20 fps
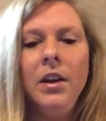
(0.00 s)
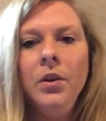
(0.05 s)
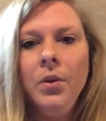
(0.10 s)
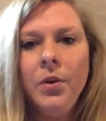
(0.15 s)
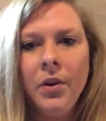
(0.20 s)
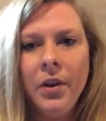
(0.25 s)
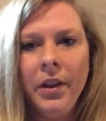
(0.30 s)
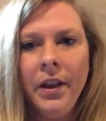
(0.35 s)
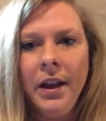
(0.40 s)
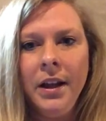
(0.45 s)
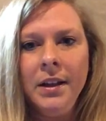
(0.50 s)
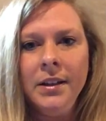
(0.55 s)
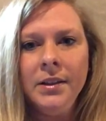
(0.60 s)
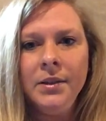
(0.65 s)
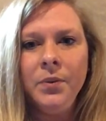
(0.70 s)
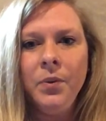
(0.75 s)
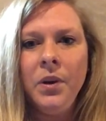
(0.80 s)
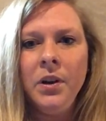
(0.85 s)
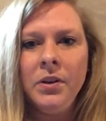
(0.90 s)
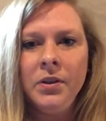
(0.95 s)
your
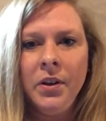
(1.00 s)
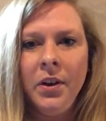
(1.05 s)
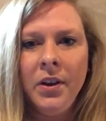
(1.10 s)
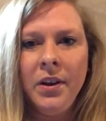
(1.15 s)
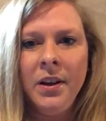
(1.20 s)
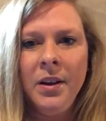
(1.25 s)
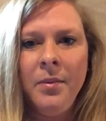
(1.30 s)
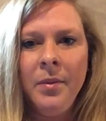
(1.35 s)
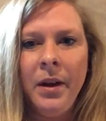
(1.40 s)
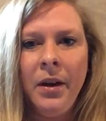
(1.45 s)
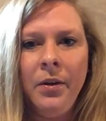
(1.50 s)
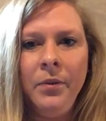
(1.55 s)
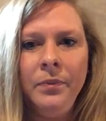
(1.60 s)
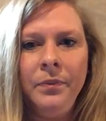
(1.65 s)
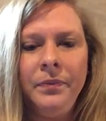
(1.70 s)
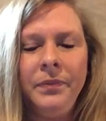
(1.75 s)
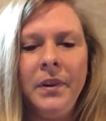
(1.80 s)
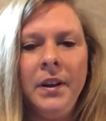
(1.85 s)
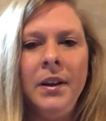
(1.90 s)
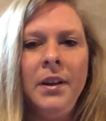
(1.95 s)
clients what you're talking about.
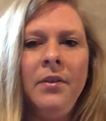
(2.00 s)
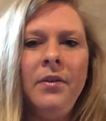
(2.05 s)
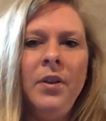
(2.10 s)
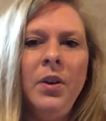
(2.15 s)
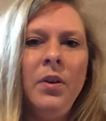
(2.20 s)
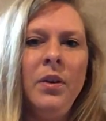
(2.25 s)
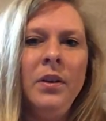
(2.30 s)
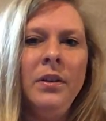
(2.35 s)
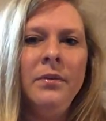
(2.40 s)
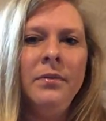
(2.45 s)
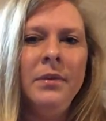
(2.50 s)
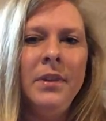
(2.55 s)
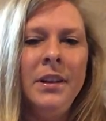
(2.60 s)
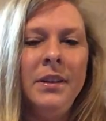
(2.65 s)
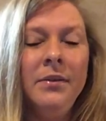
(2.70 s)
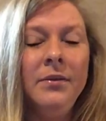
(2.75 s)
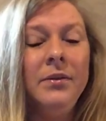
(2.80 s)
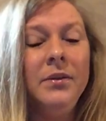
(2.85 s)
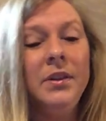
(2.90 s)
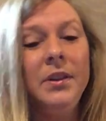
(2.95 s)
And if you could,
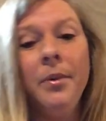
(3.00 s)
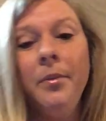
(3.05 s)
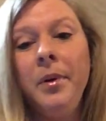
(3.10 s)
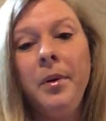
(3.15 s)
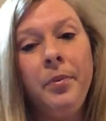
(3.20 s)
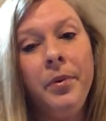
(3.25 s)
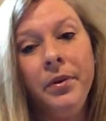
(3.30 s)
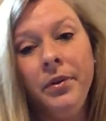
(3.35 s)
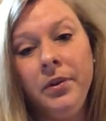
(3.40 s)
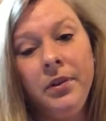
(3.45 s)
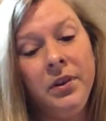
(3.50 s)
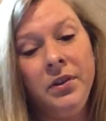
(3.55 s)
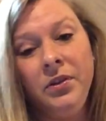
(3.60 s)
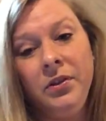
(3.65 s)
and some people,